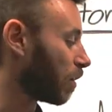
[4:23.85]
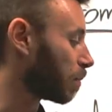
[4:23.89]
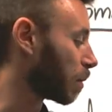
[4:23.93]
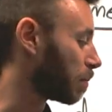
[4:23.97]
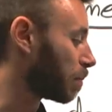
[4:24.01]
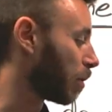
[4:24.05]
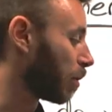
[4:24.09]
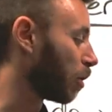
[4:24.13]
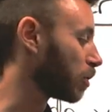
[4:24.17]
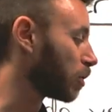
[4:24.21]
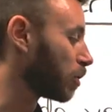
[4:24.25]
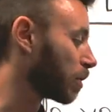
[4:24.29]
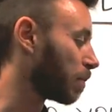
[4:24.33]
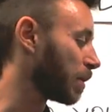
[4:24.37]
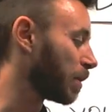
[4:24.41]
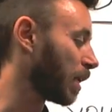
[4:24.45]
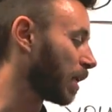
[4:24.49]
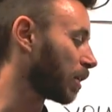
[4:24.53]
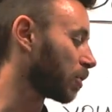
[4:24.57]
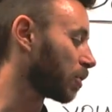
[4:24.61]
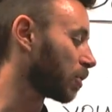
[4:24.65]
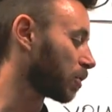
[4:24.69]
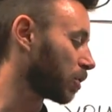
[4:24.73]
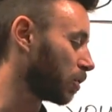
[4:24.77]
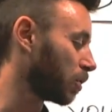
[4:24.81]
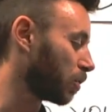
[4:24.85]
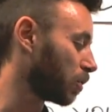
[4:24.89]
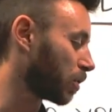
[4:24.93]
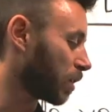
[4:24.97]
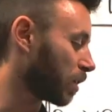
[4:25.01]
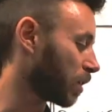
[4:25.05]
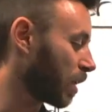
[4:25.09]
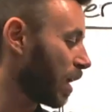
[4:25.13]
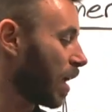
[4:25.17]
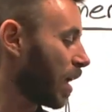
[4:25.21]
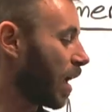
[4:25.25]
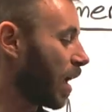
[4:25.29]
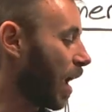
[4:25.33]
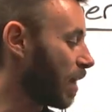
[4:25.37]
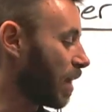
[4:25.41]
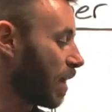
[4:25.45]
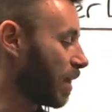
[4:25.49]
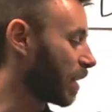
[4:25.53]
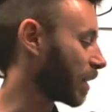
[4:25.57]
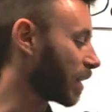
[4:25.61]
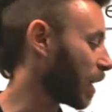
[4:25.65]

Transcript: propose a potential solution, and then